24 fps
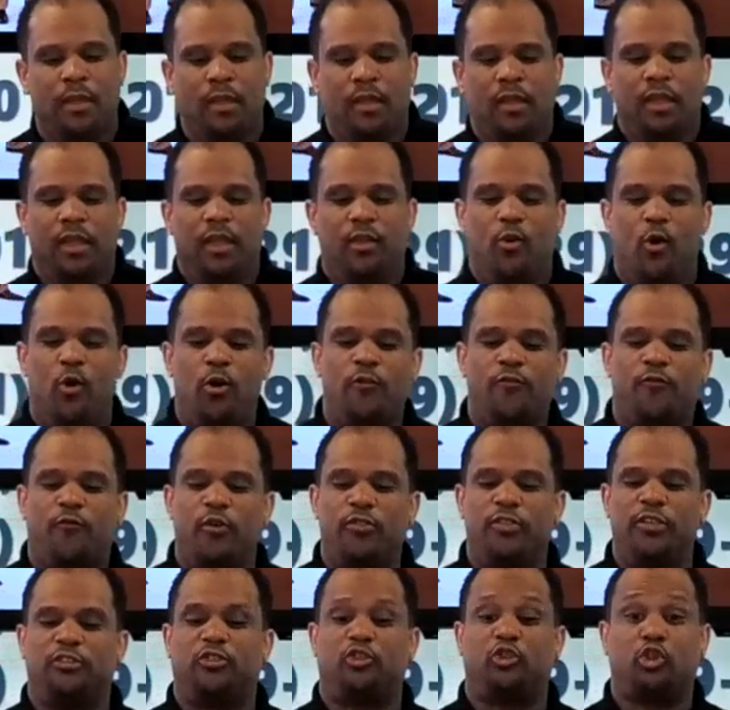In order for
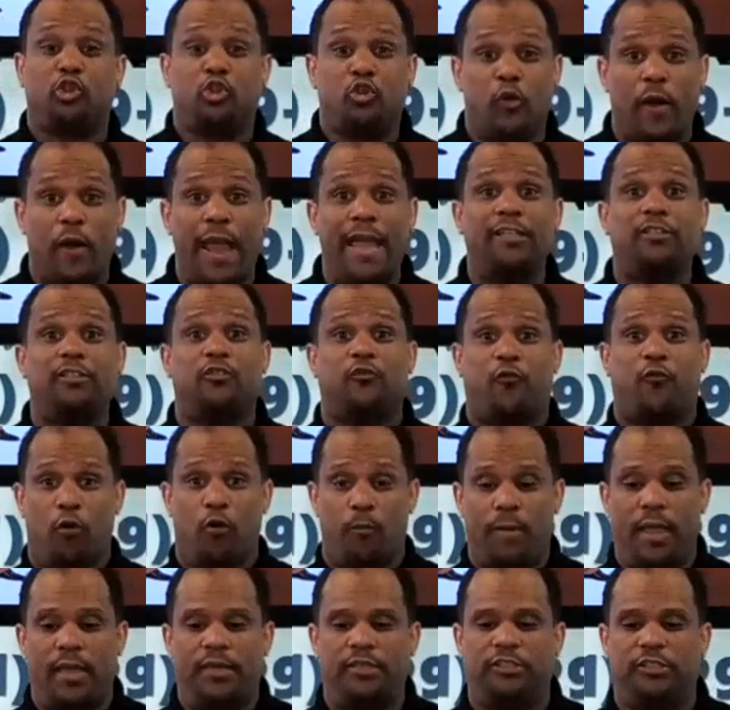this
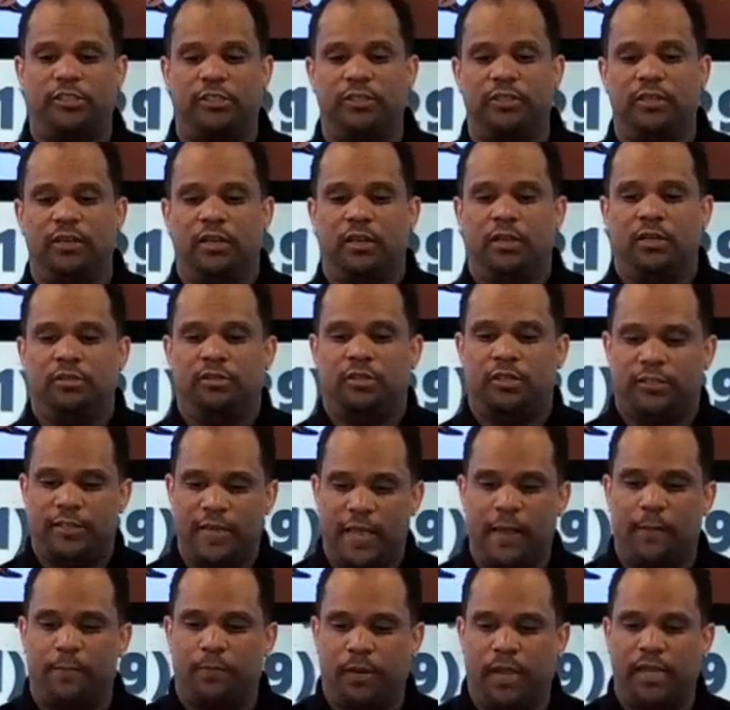transformation to
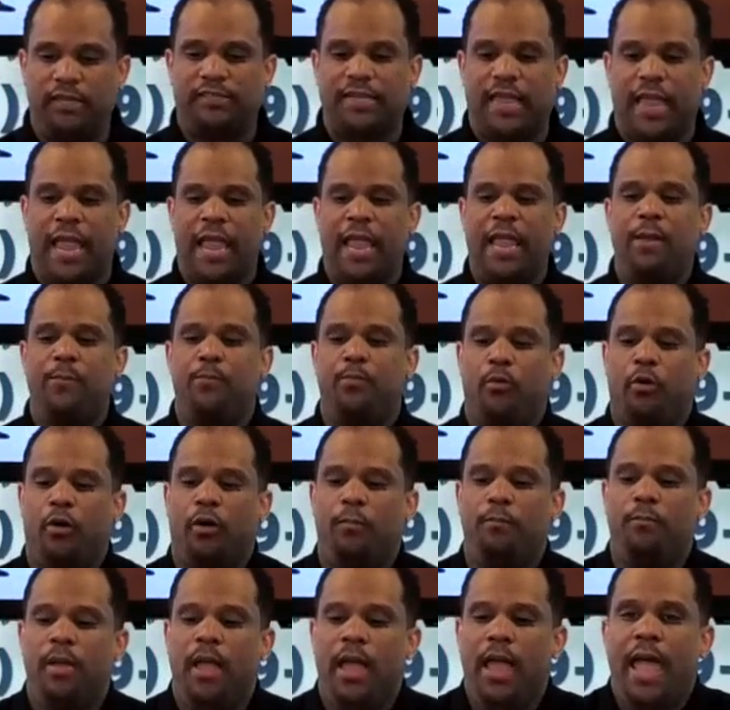take place,
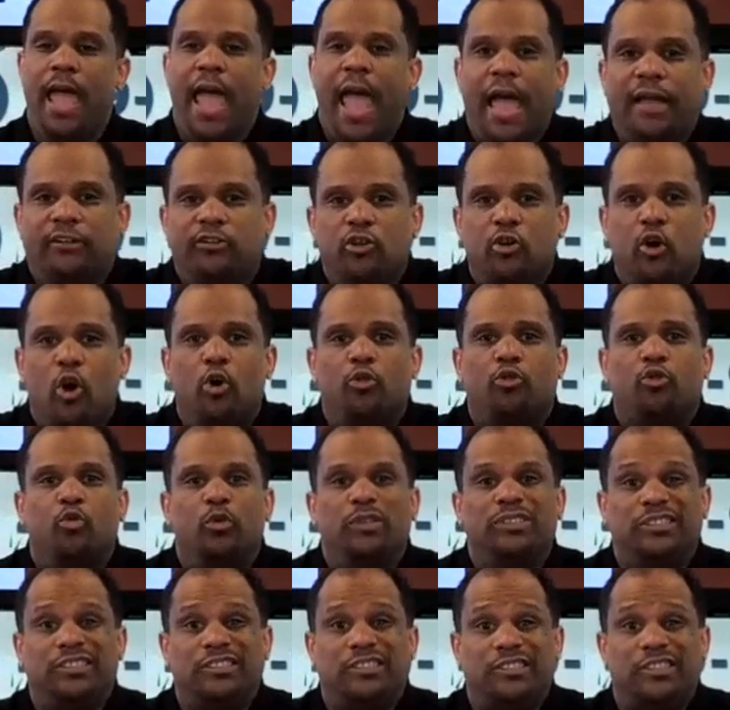Abram had to go through a
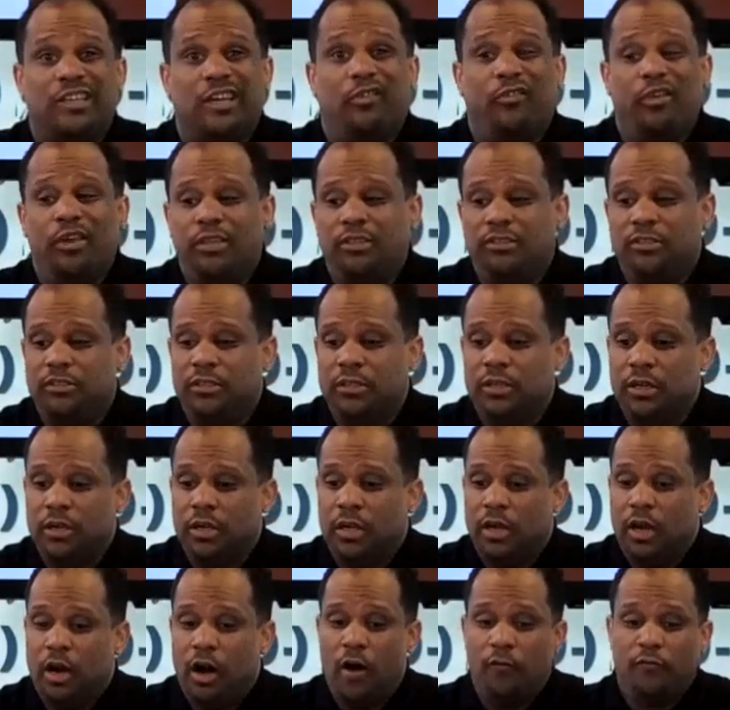series
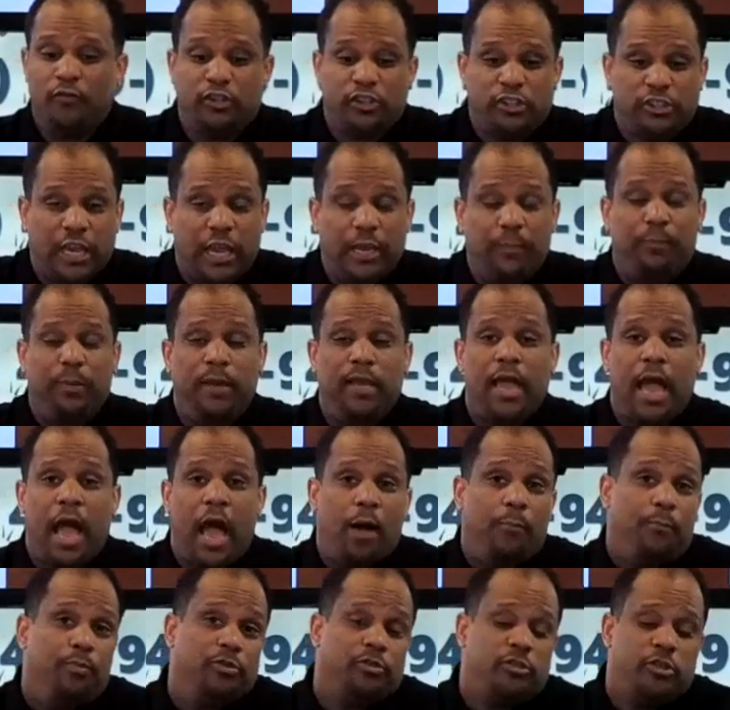of shaping
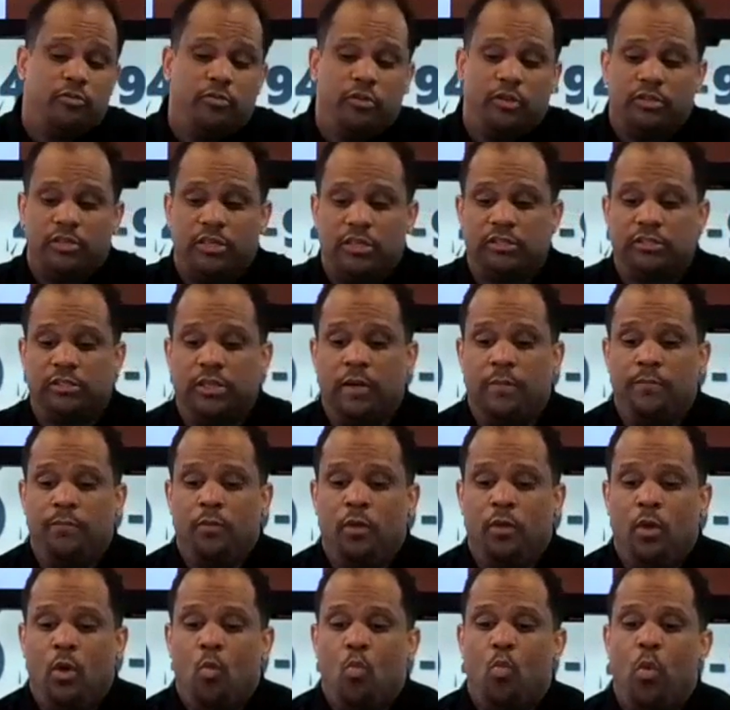opportunities.
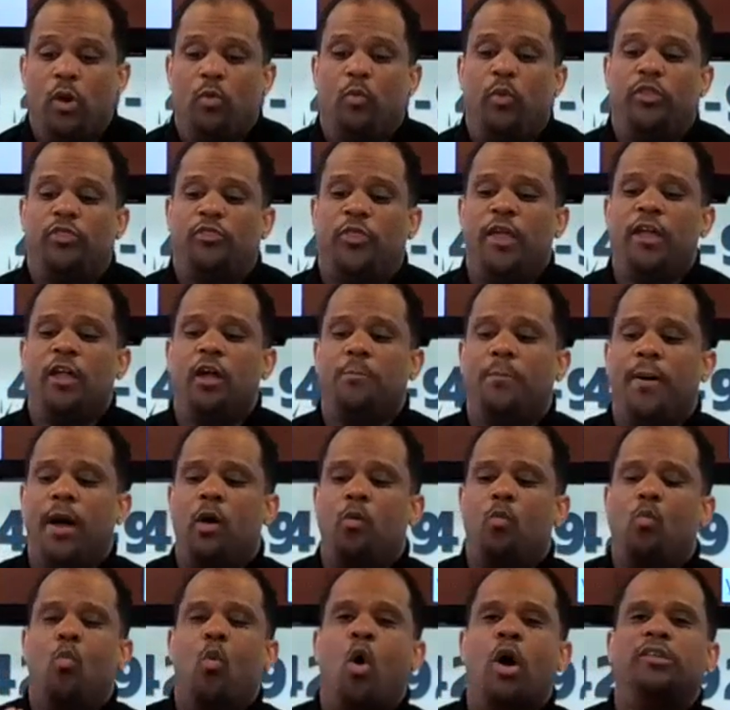When we think about
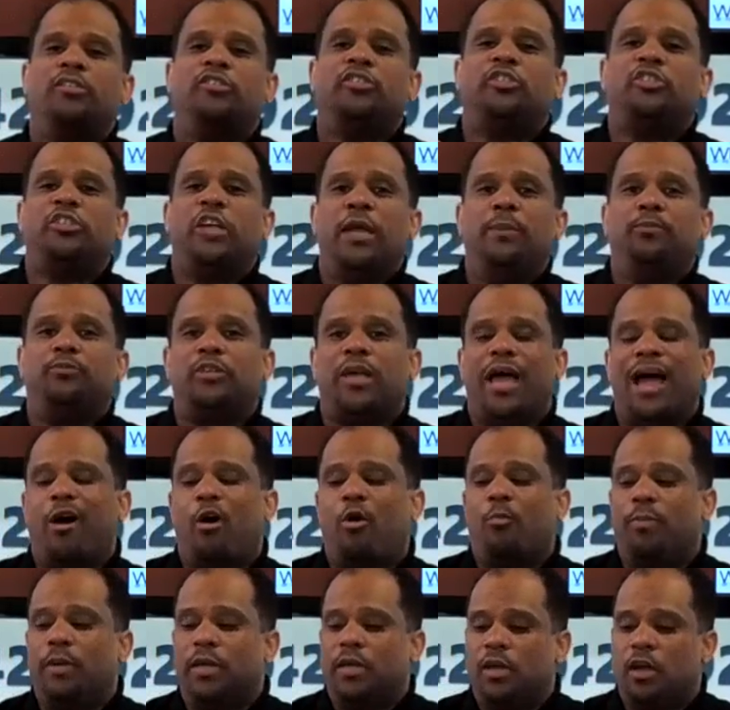what shapes our
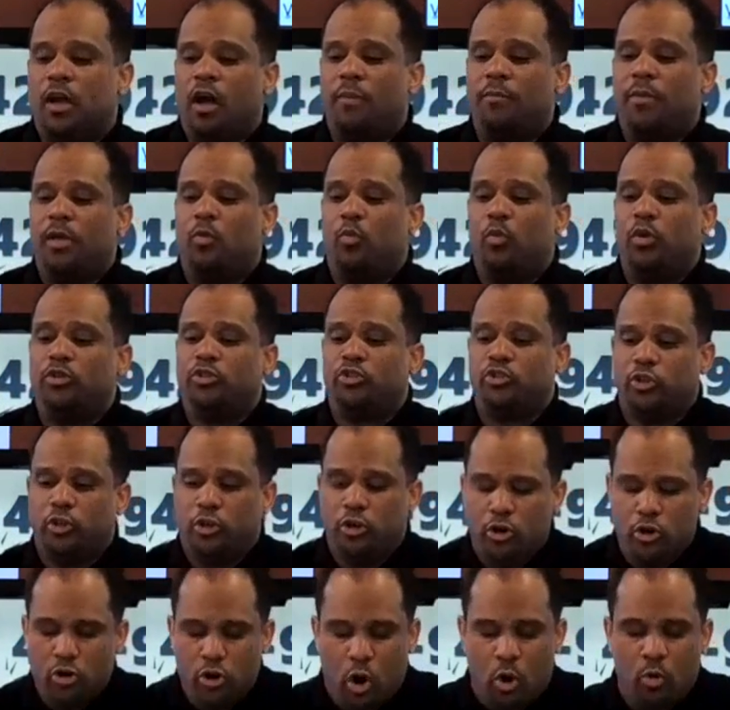becoming, we should
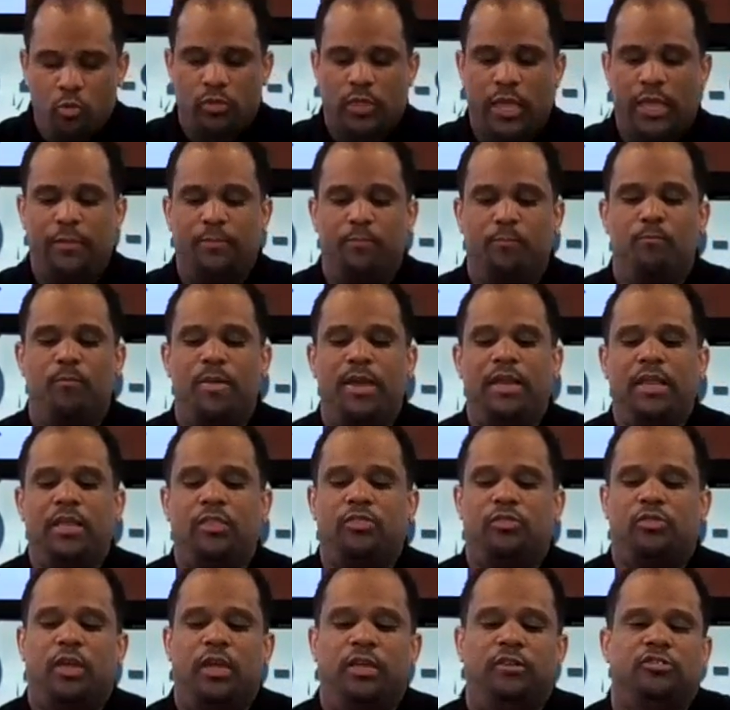note that many
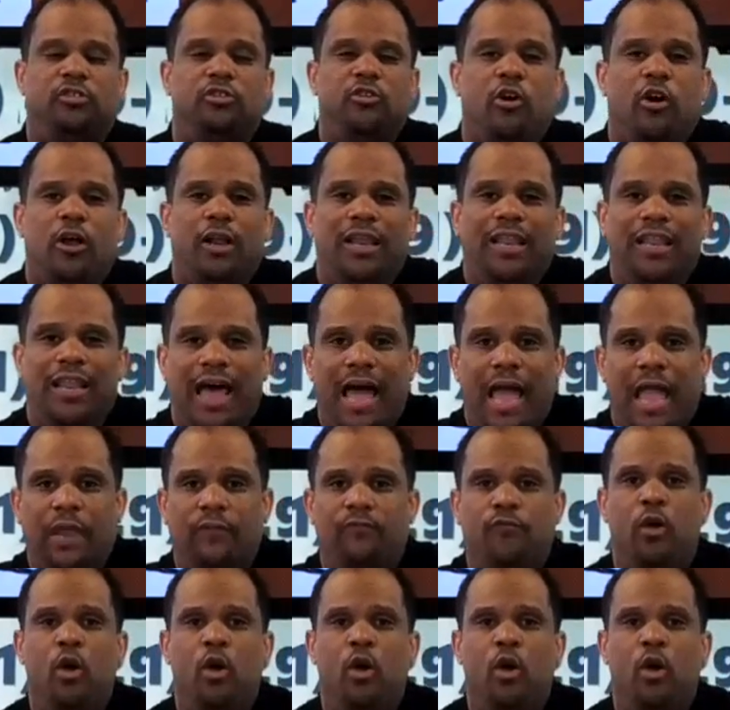things in our life